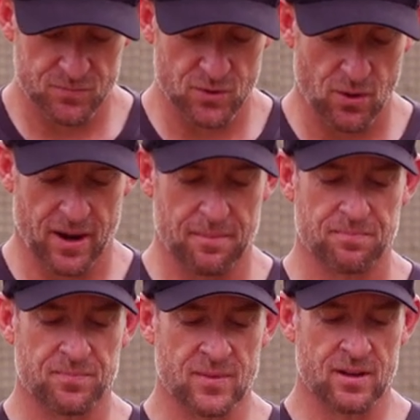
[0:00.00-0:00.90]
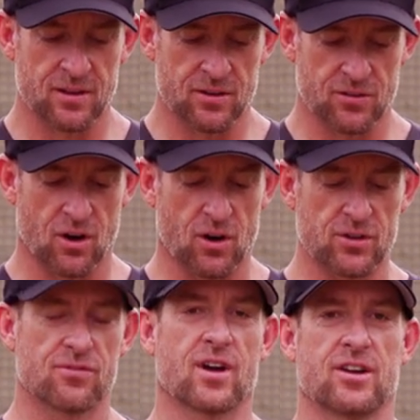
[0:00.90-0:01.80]
So, okay, so
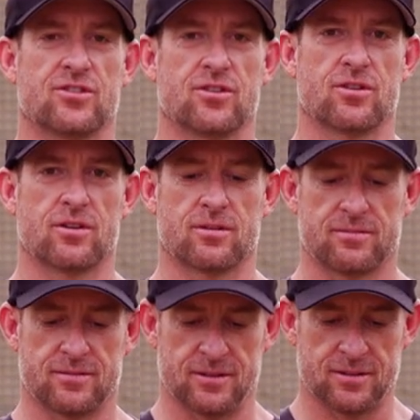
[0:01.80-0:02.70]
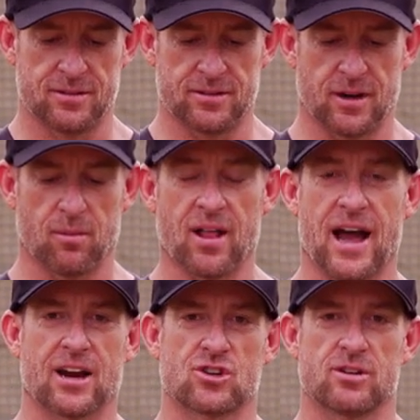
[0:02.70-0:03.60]
you've got your double
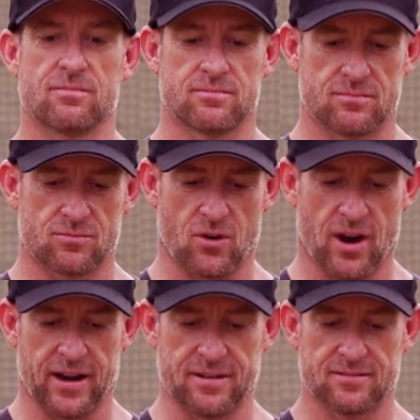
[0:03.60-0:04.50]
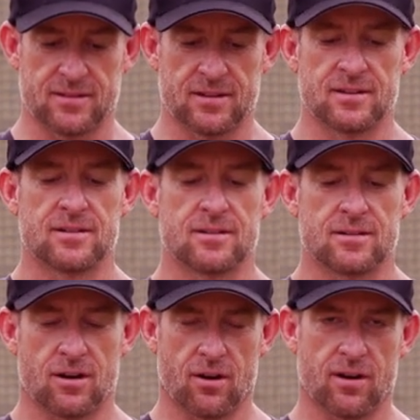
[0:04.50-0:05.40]
action, right?
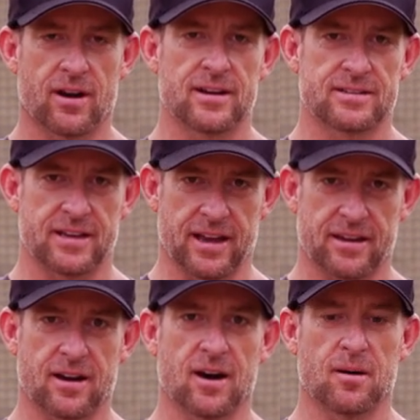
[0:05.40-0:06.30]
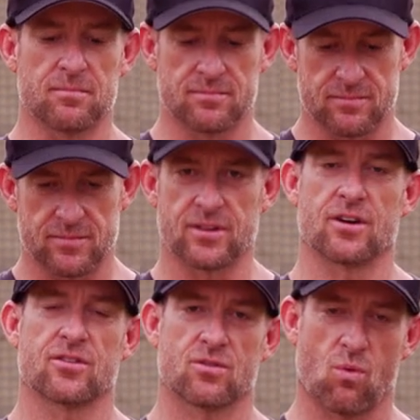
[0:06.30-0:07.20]
All right, take up,
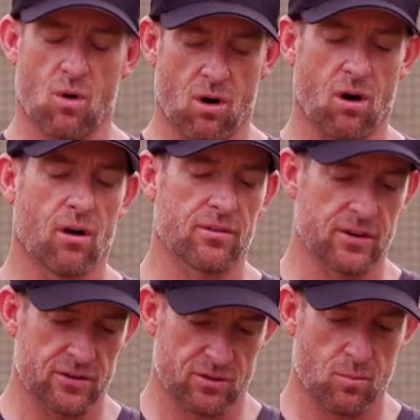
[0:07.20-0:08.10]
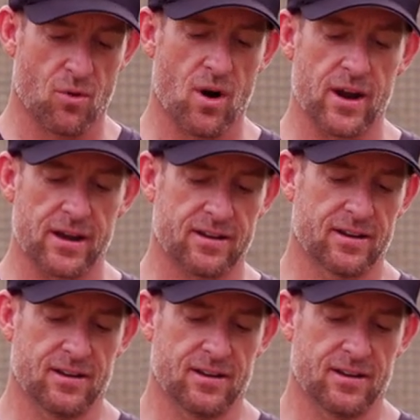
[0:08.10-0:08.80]
there's the wall, there's the brake.